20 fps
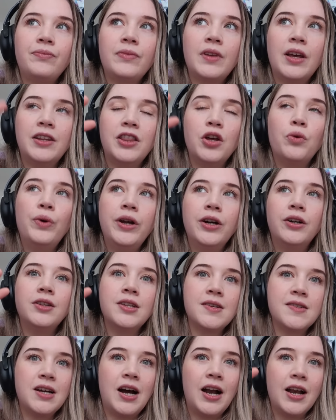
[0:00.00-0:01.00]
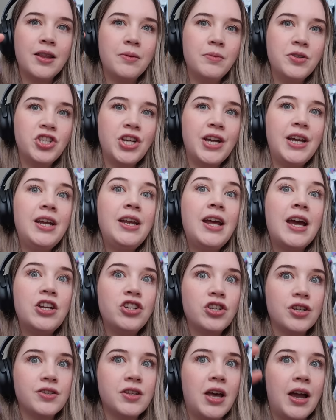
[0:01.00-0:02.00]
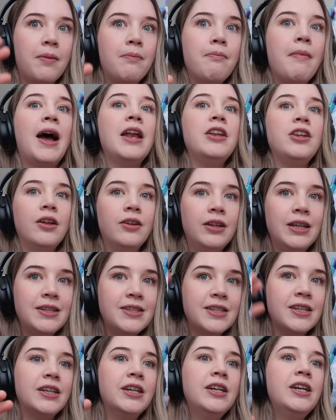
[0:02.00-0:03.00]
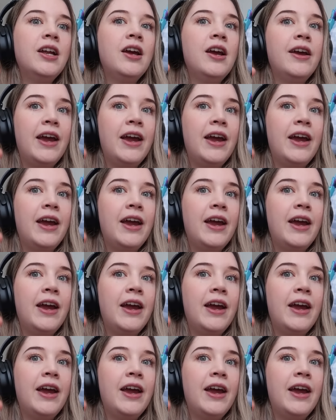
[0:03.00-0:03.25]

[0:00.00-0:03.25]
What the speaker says: with the wheel on the side of the machine and just like manually did it,